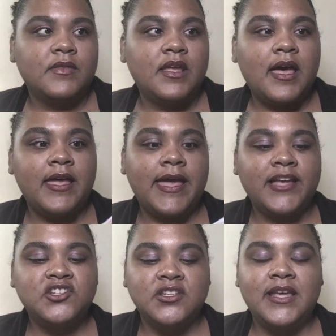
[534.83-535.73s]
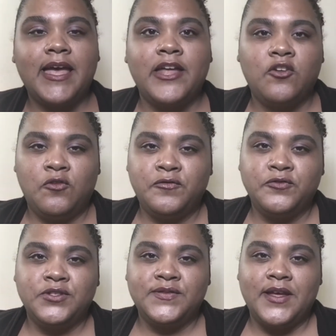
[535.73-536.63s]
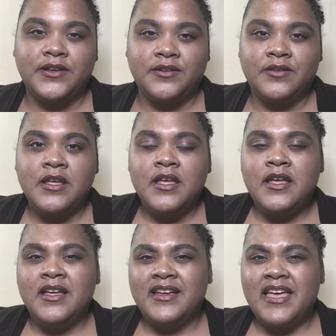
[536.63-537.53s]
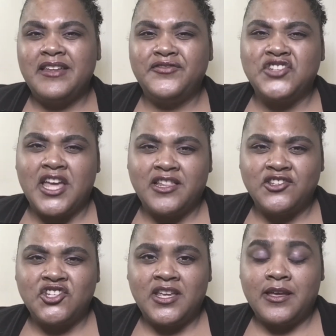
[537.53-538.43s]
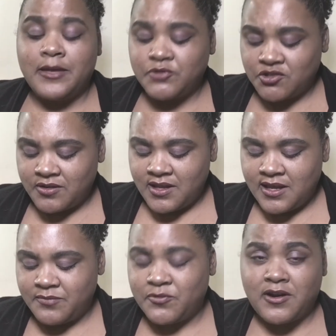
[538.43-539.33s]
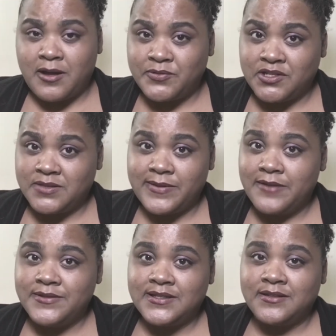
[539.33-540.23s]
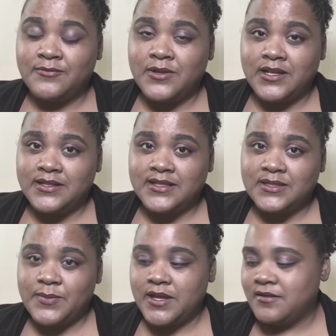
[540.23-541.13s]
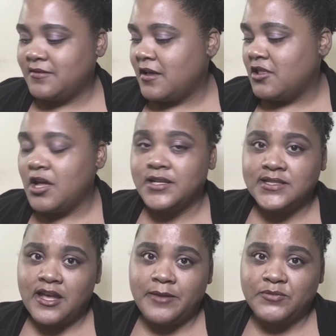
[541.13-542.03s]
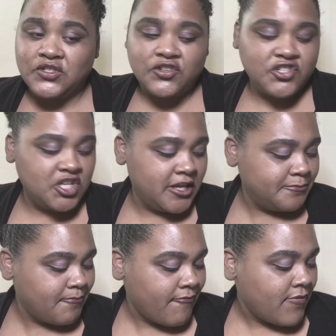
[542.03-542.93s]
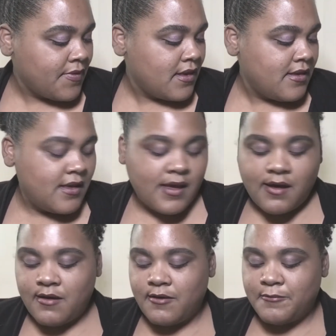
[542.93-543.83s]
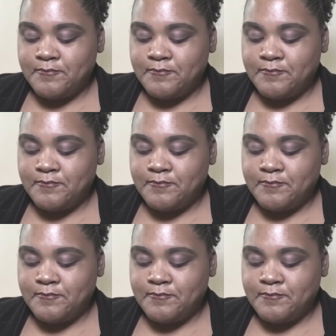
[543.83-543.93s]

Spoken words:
actually at Whole Foods found it kind of challenging. I'm sure they had more options, but I wasn't willing to spend a long time searching. I